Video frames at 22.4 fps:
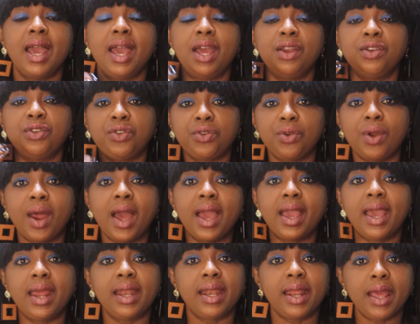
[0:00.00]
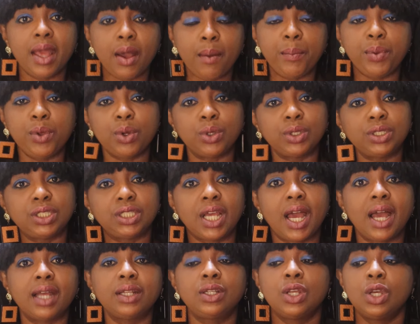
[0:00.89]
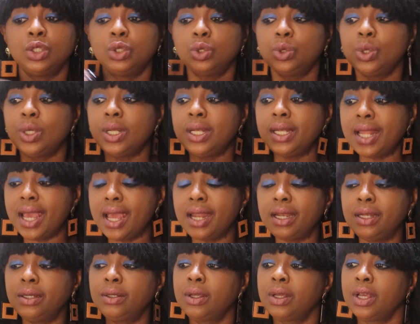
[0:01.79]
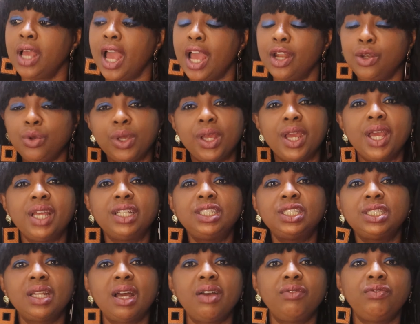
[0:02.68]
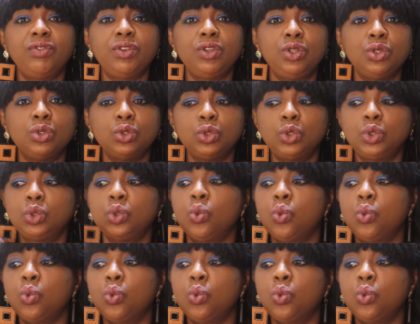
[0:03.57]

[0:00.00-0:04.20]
and try and help your child to learn educational videos,